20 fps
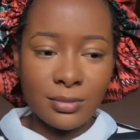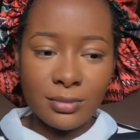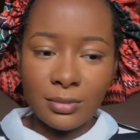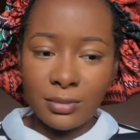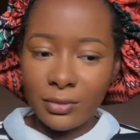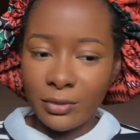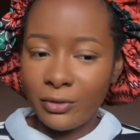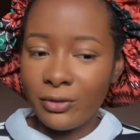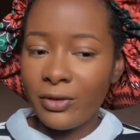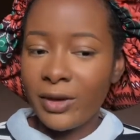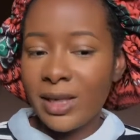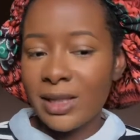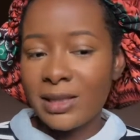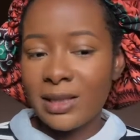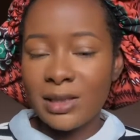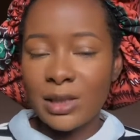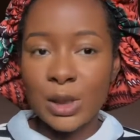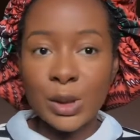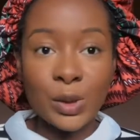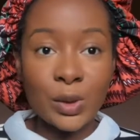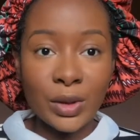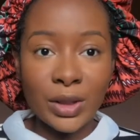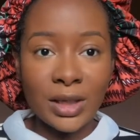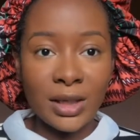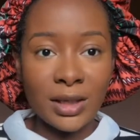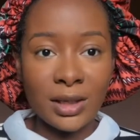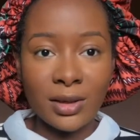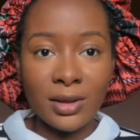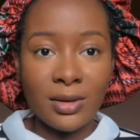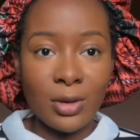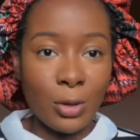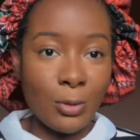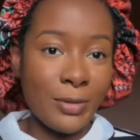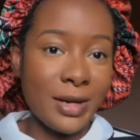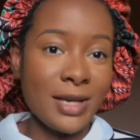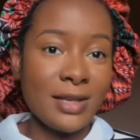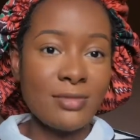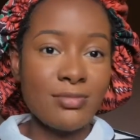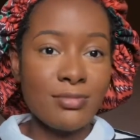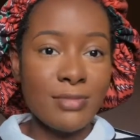face is looking, or
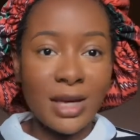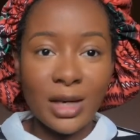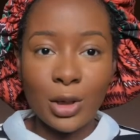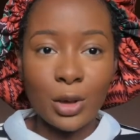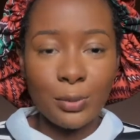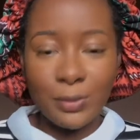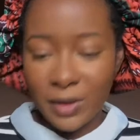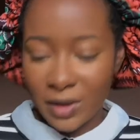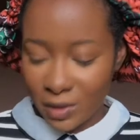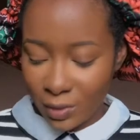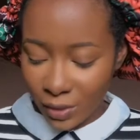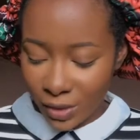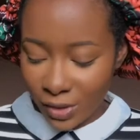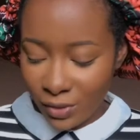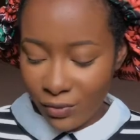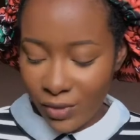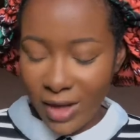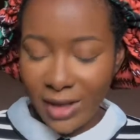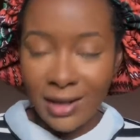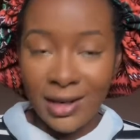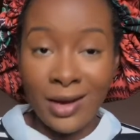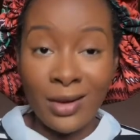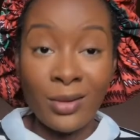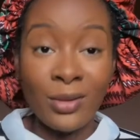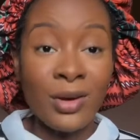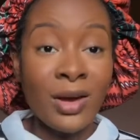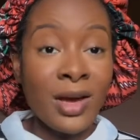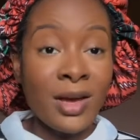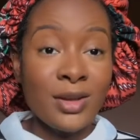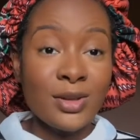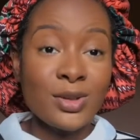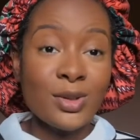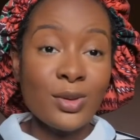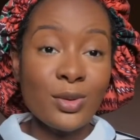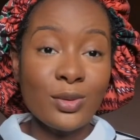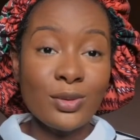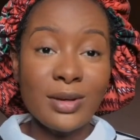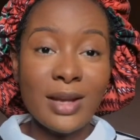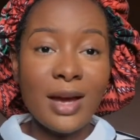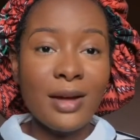my makeup is looking right now.
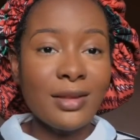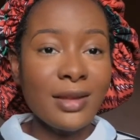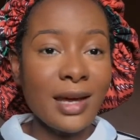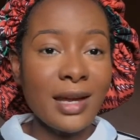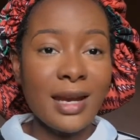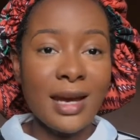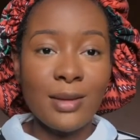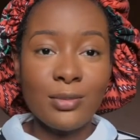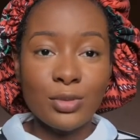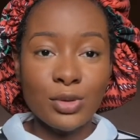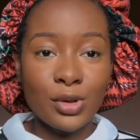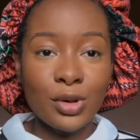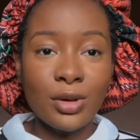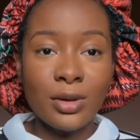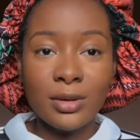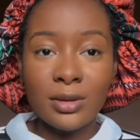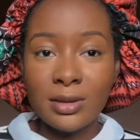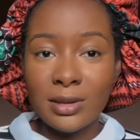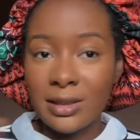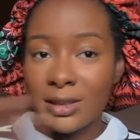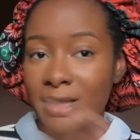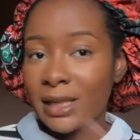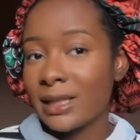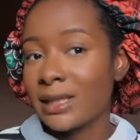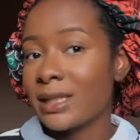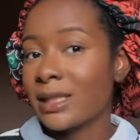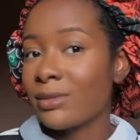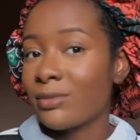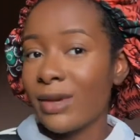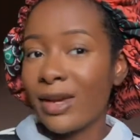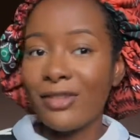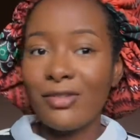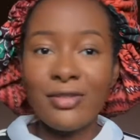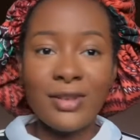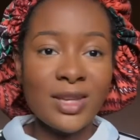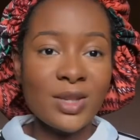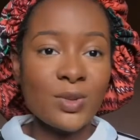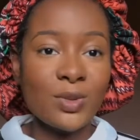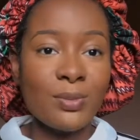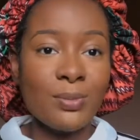So now that I'm done setting my
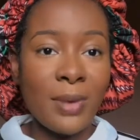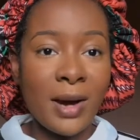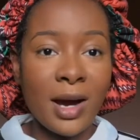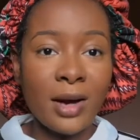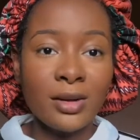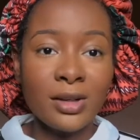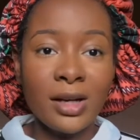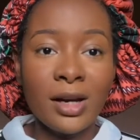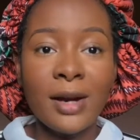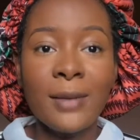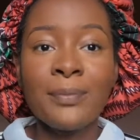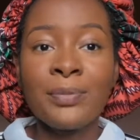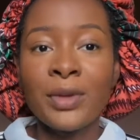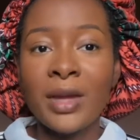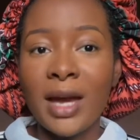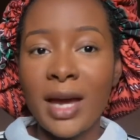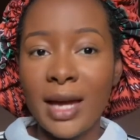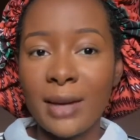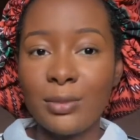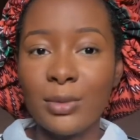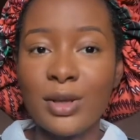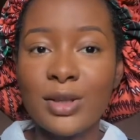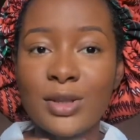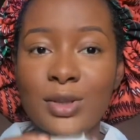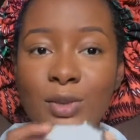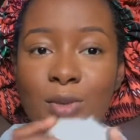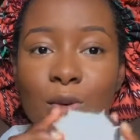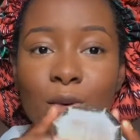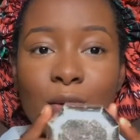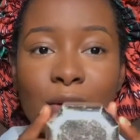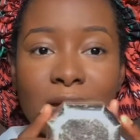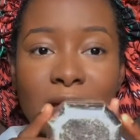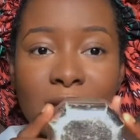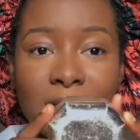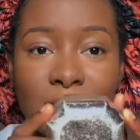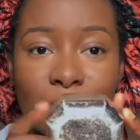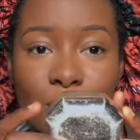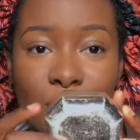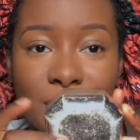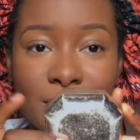face with powder, I'm going to go
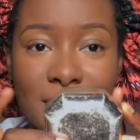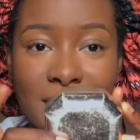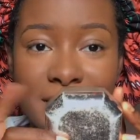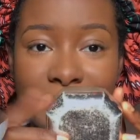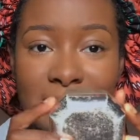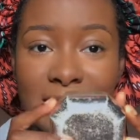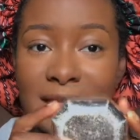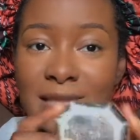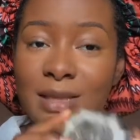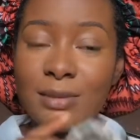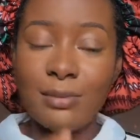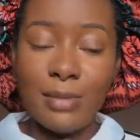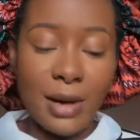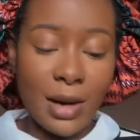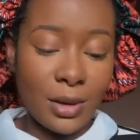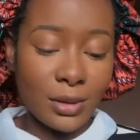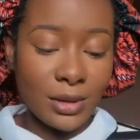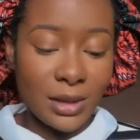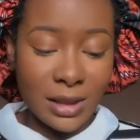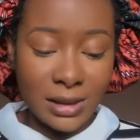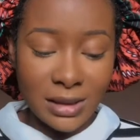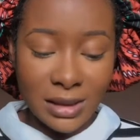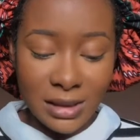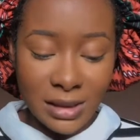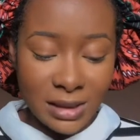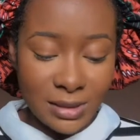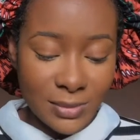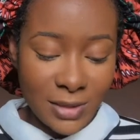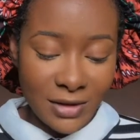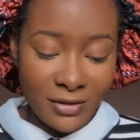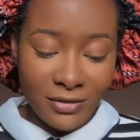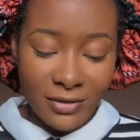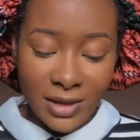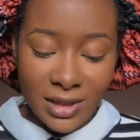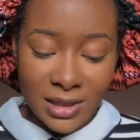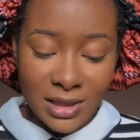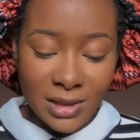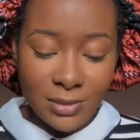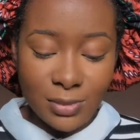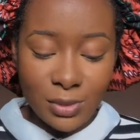in with my setting powder. This is my
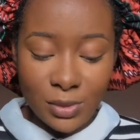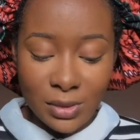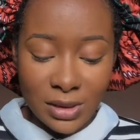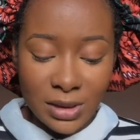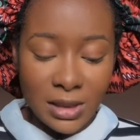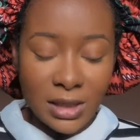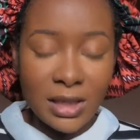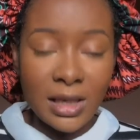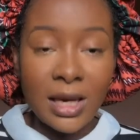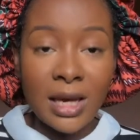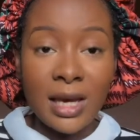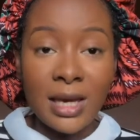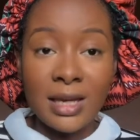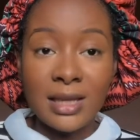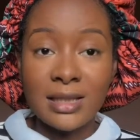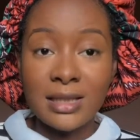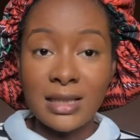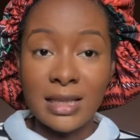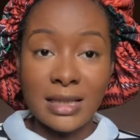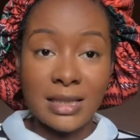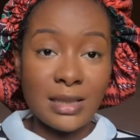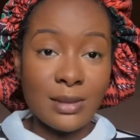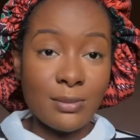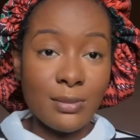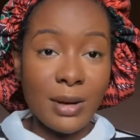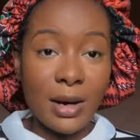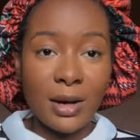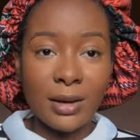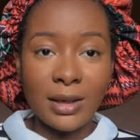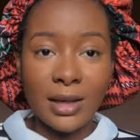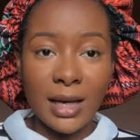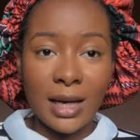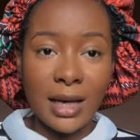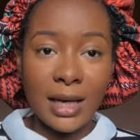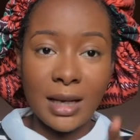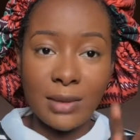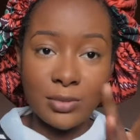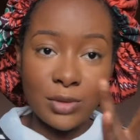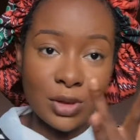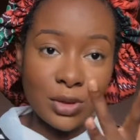Fenty Beauty setting powder, and
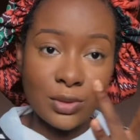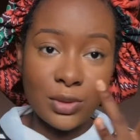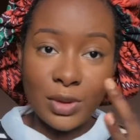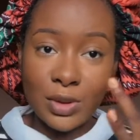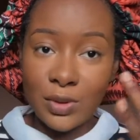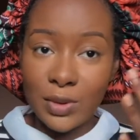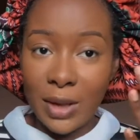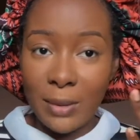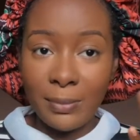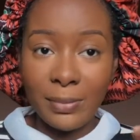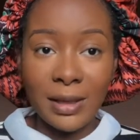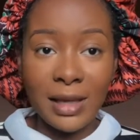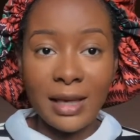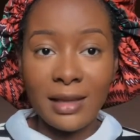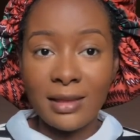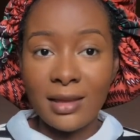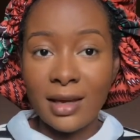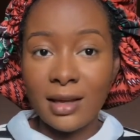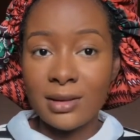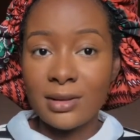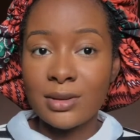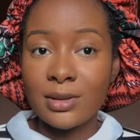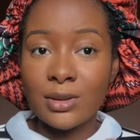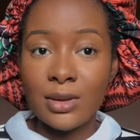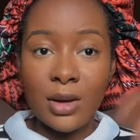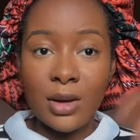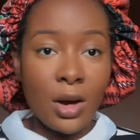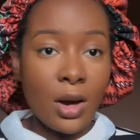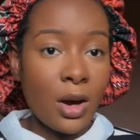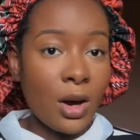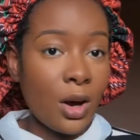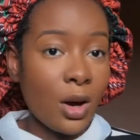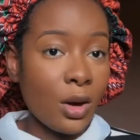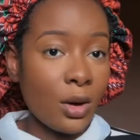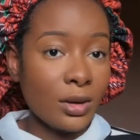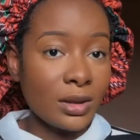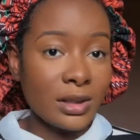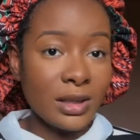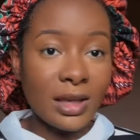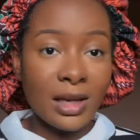I'm just going to apply that
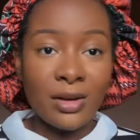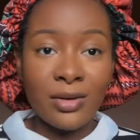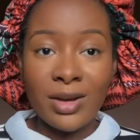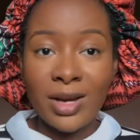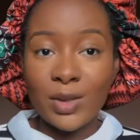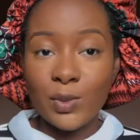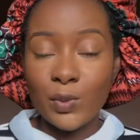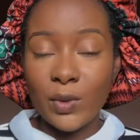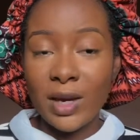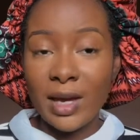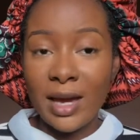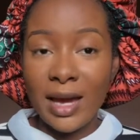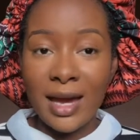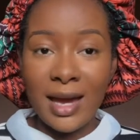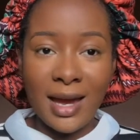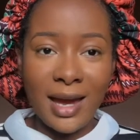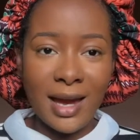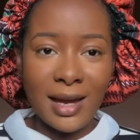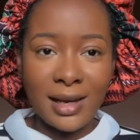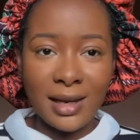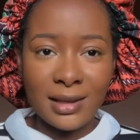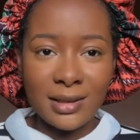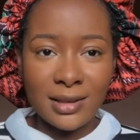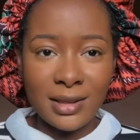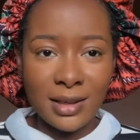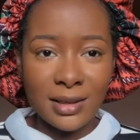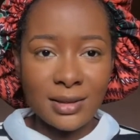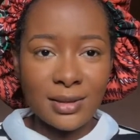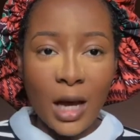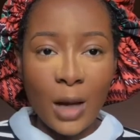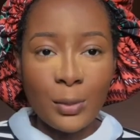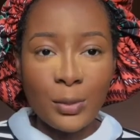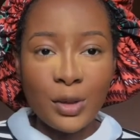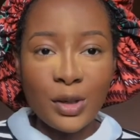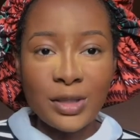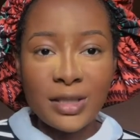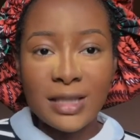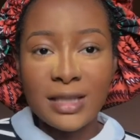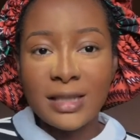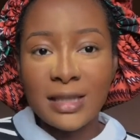on the areas where I highlighted. I'll be
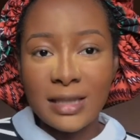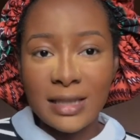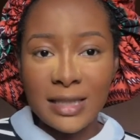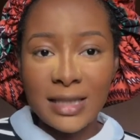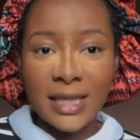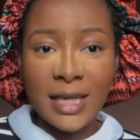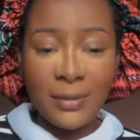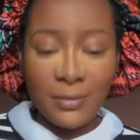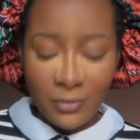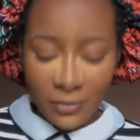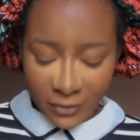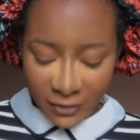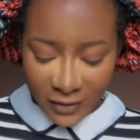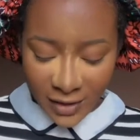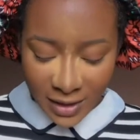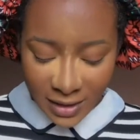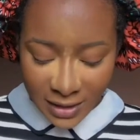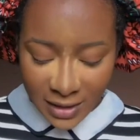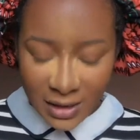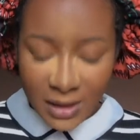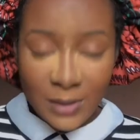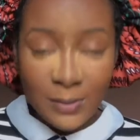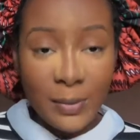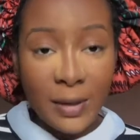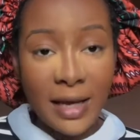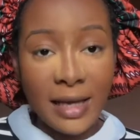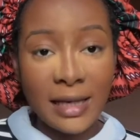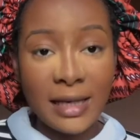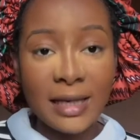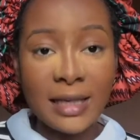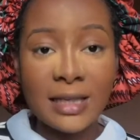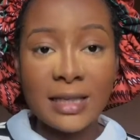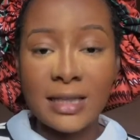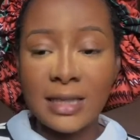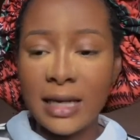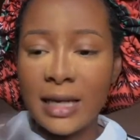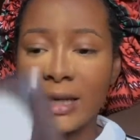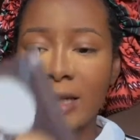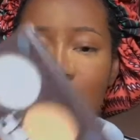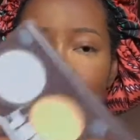using the same Face It palette,
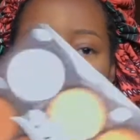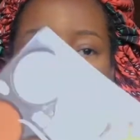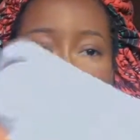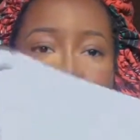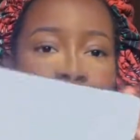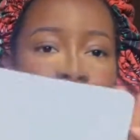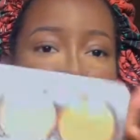and I'm going to